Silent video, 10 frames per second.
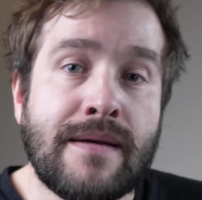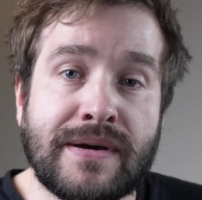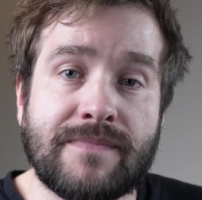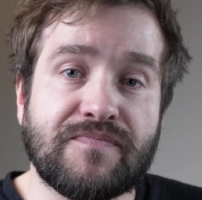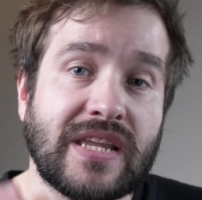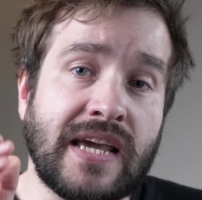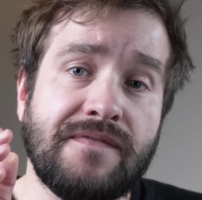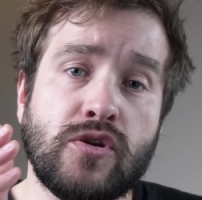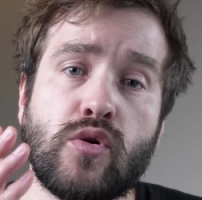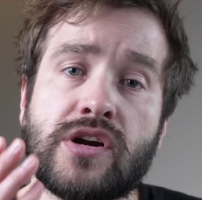But
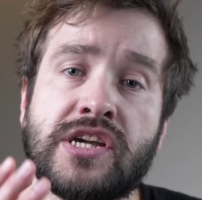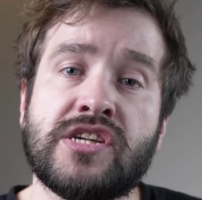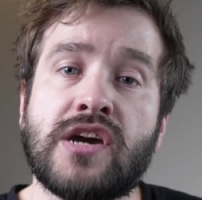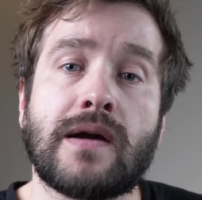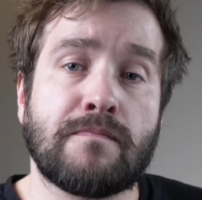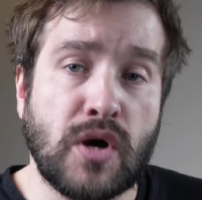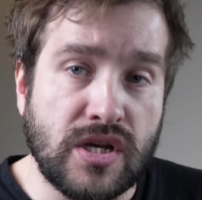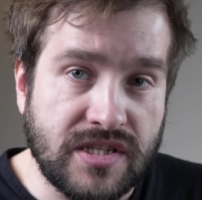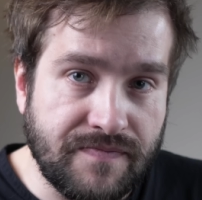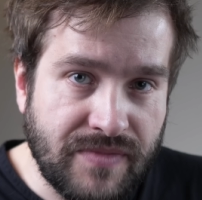if you are a young
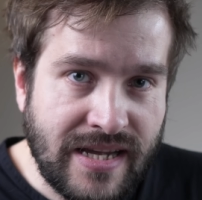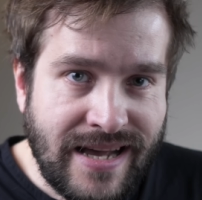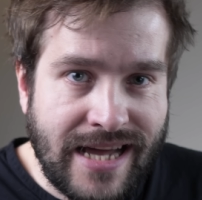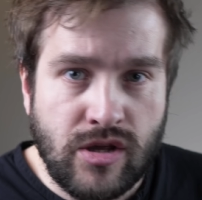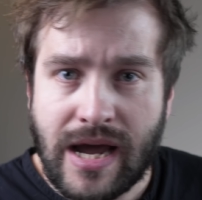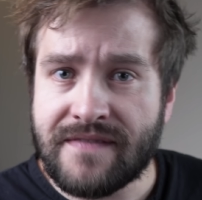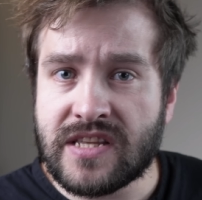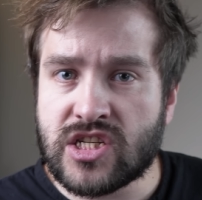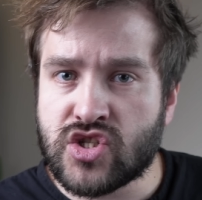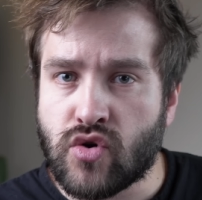person, and you have
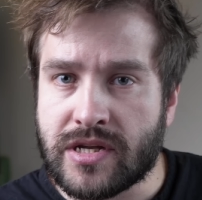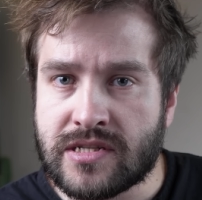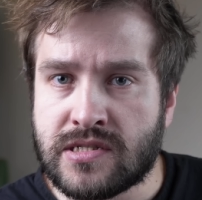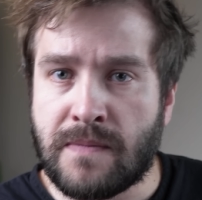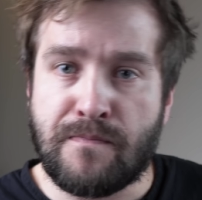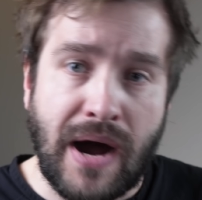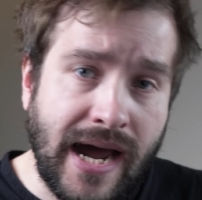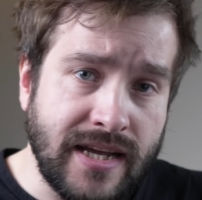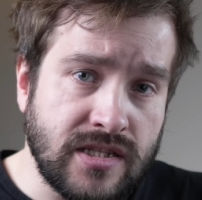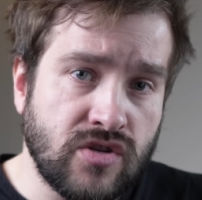this choice to
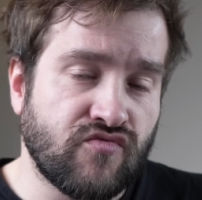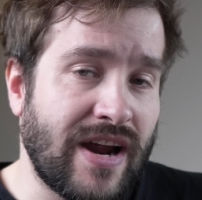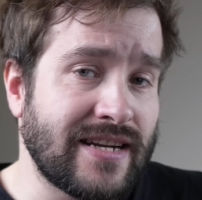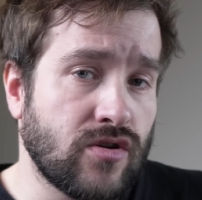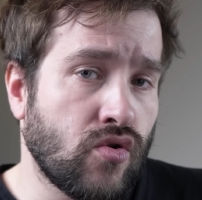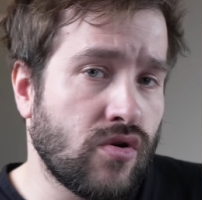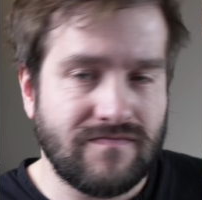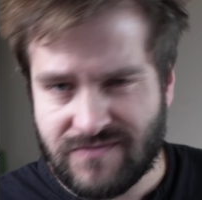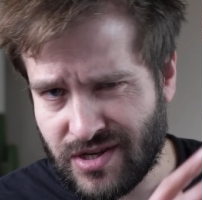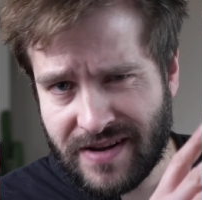buy, to rent,
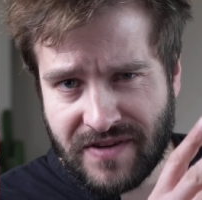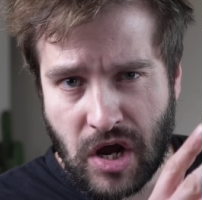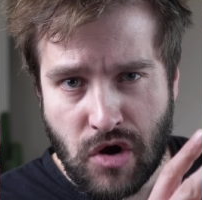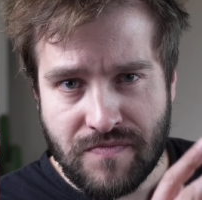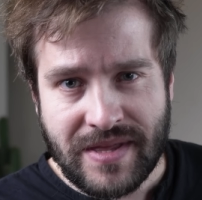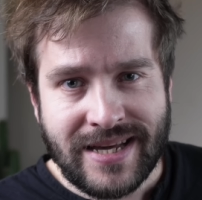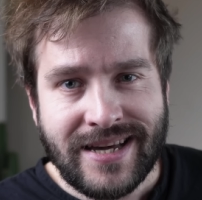or to live at home,